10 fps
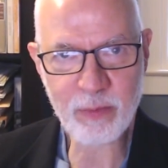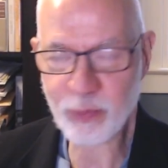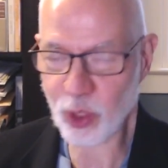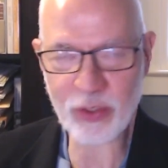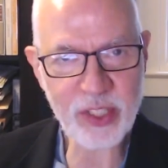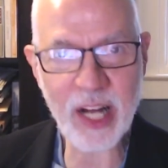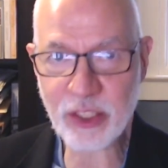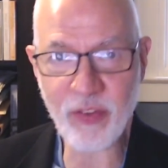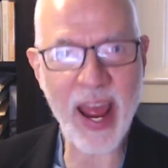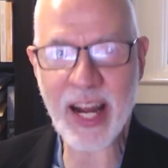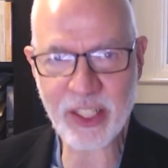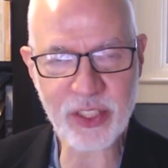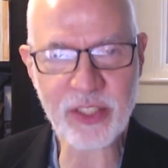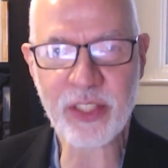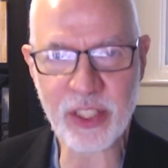certain kinds of
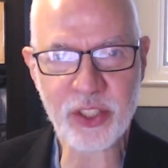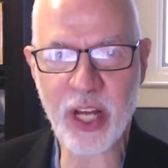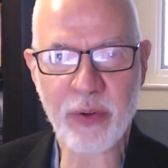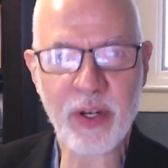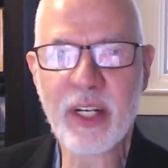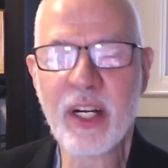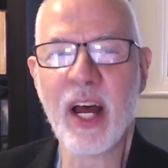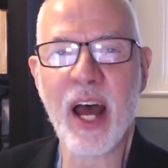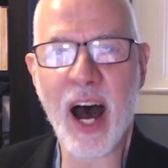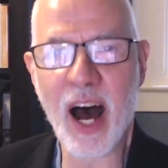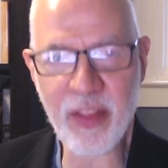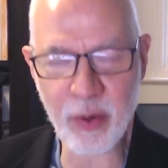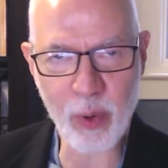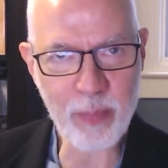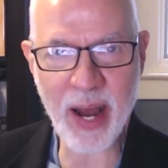actions, et cetera, that
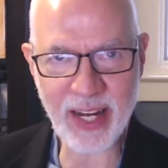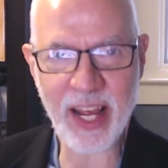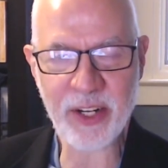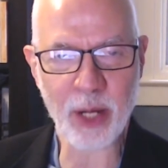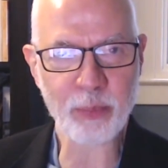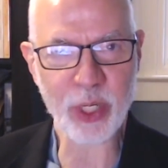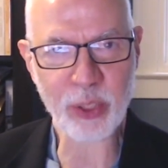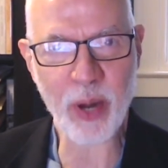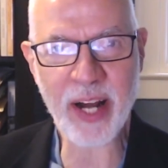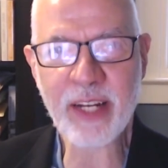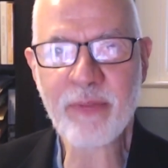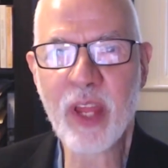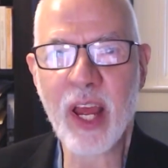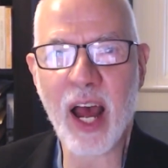we might end up regretting.